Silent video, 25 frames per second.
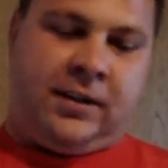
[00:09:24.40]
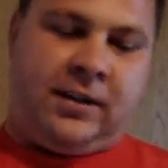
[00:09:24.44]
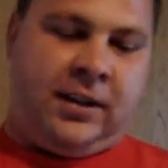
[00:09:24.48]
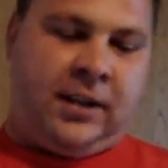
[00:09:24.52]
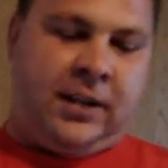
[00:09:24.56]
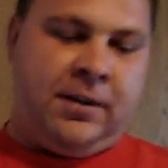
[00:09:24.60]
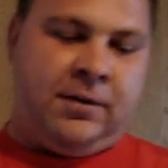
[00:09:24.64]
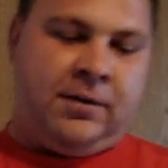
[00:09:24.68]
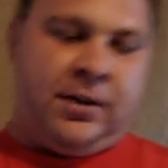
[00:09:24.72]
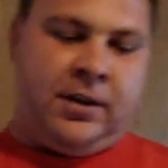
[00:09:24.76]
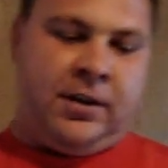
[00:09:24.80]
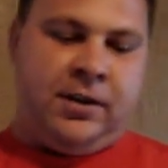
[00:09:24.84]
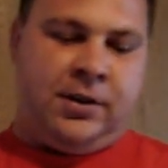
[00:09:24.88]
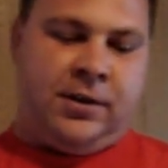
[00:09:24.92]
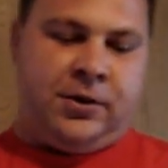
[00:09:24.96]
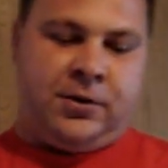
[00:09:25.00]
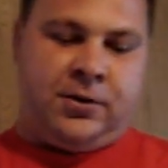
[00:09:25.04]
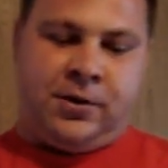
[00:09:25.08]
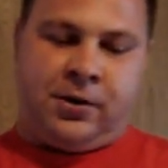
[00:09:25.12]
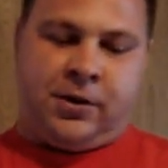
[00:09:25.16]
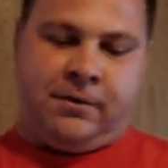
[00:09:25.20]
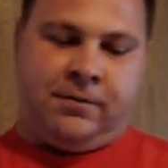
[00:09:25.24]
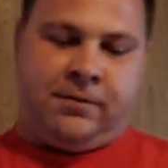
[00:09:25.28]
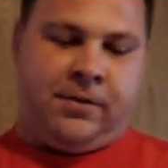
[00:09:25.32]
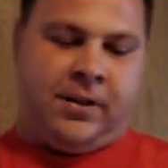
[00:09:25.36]
Cleveland is
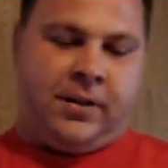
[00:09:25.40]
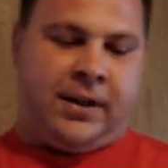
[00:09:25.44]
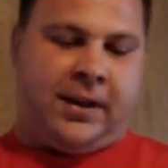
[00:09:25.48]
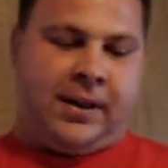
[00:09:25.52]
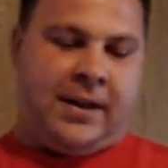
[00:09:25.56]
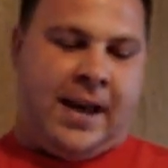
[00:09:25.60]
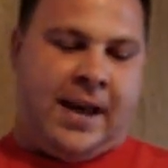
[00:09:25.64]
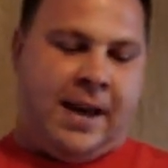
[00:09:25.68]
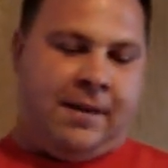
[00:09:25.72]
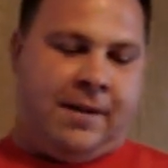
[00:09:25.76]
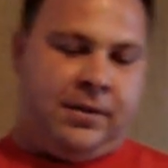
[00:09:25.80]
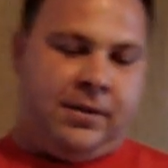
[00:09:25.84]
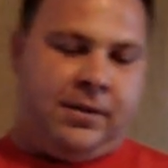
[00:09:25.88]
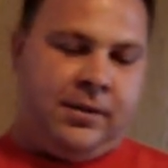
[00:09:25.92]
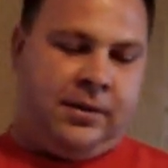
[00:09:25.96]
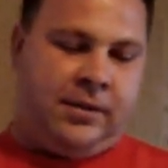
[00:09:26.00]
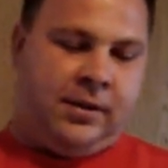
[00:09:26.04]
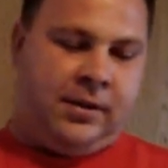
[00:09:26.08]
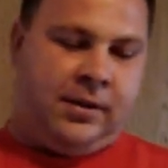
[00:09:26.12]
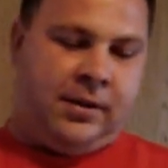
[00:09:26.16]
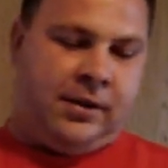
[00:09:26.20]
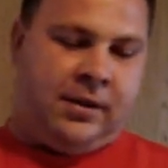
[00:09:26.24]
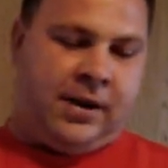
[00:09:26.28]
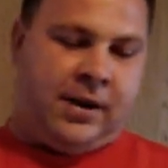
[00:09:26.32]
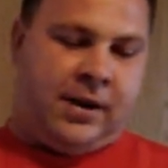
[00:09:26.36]
sure fucking
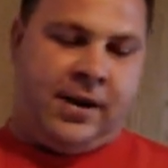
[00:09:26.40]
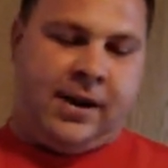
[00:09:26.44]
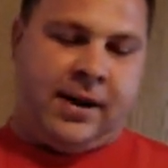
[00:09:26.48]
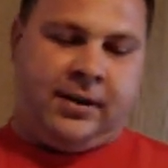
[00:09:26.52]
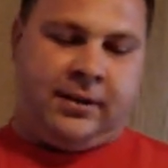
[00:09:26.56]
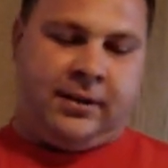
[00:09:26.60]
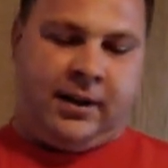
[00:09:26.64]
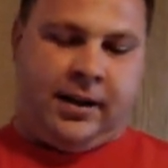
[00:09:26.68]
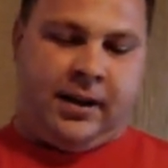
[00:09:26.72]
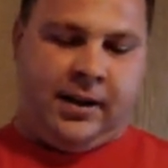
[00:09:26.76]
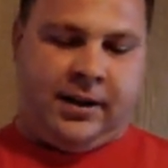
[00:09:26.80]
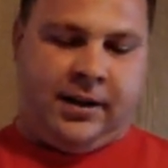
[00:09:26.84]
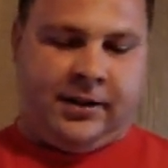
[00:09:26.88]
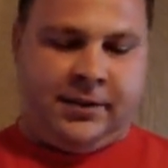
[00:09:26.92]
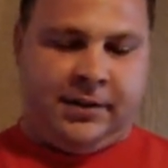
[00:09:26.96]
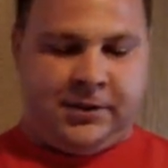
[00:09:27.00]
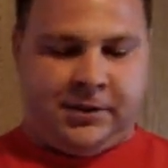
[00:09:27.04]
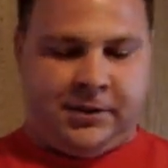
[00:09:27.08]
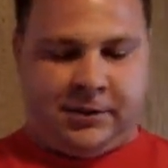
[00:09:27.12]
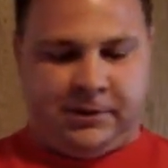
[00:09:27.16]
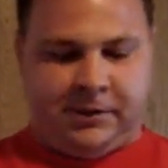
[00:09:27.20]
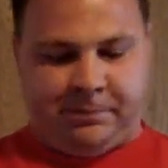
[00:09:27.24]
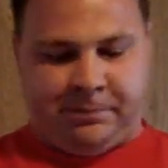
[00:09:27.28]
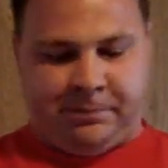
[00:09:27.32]
having their headlines.